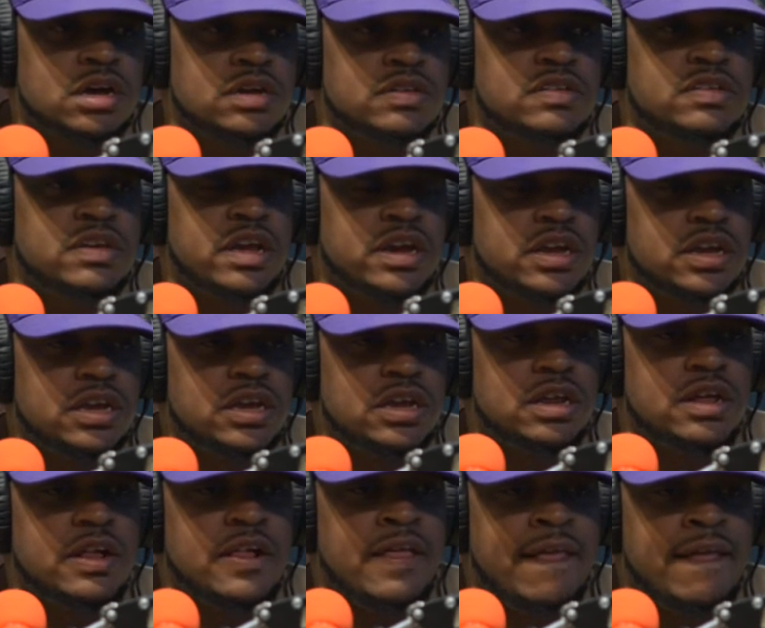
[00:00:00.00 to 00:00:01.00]
Second
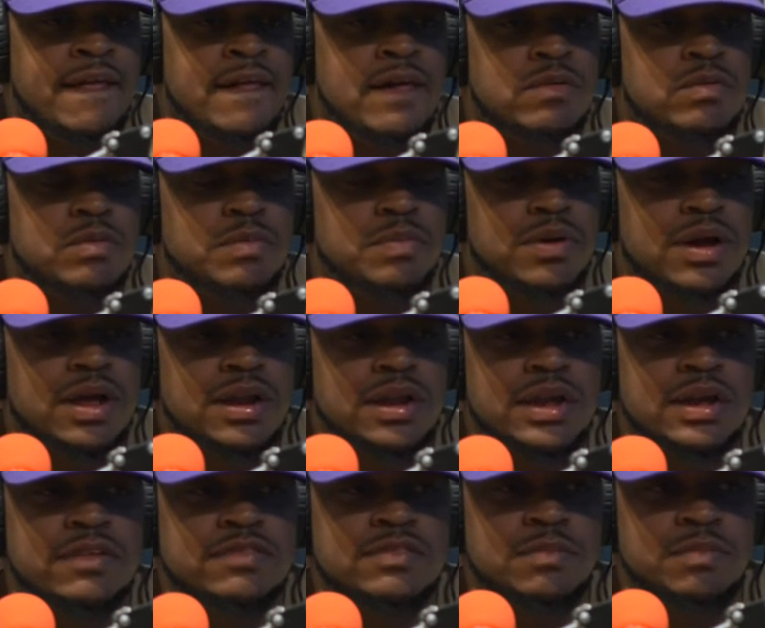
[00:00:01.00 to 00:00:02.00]
would probably have